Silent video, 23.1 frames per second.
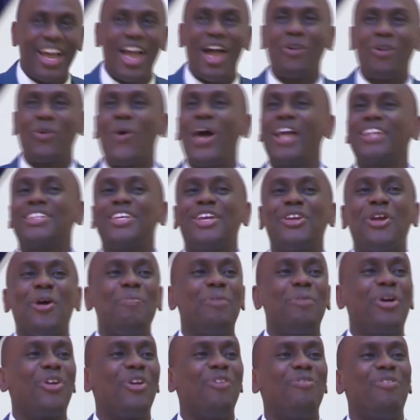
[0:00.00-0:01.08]
Uh, quite a
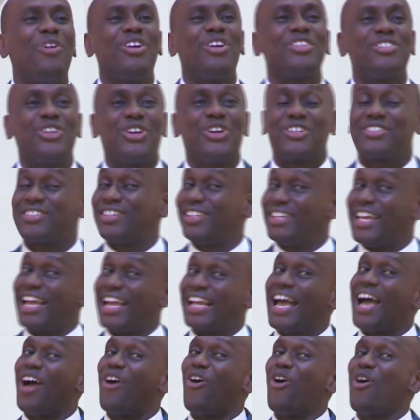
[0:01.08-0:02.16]
number of us just,
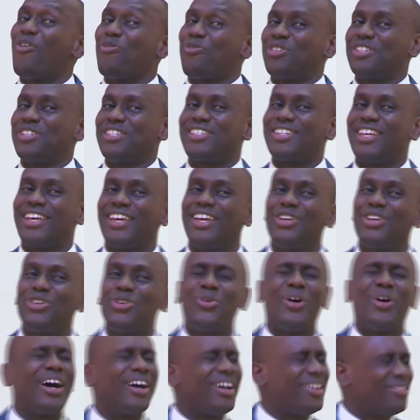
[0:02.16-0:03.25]
like I often say,
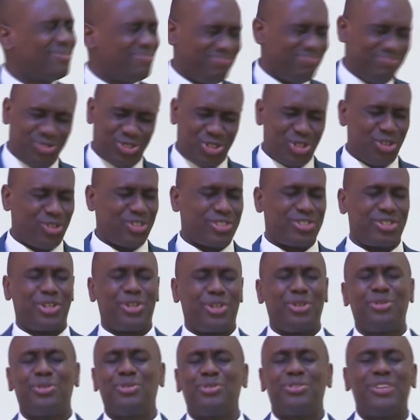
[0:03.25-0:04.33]
you are just
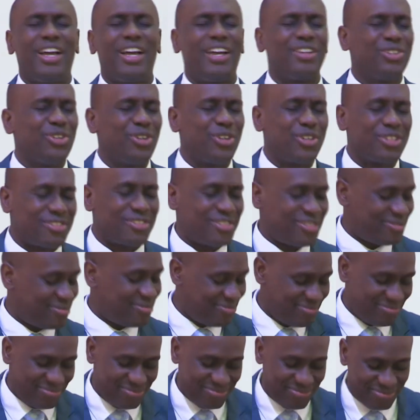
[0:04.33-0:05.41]
good. You are just
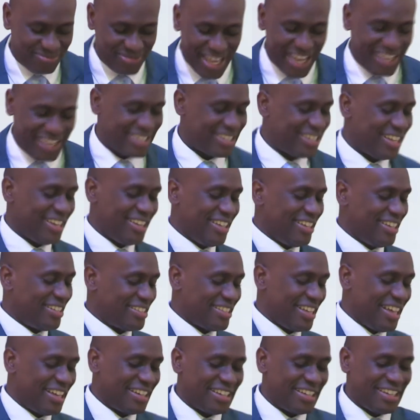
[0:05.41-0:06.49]
excellent.
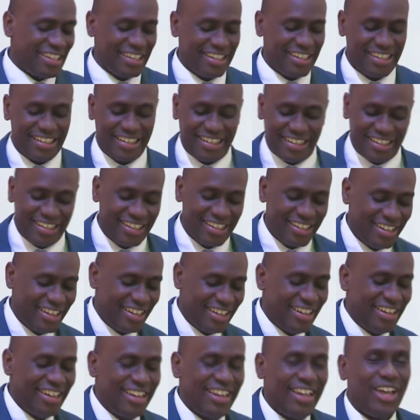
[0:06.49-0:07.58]
And uh,
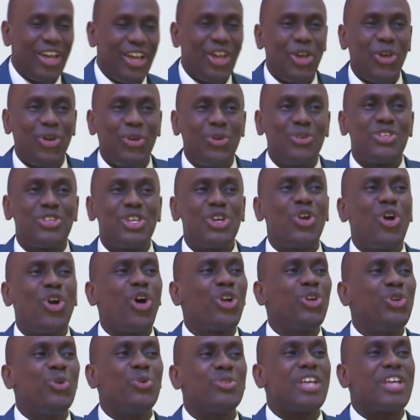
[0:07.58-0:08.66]
you see,
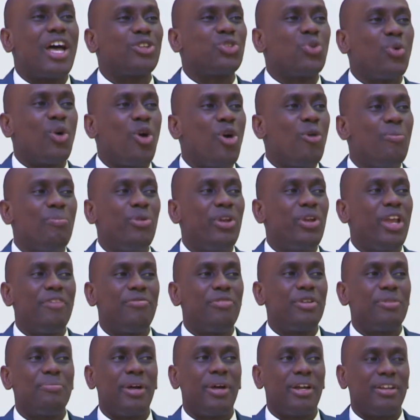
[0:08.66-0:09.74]
God knows how to humble
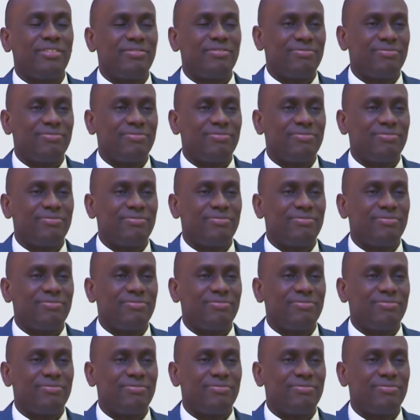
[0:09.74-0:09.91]
every man.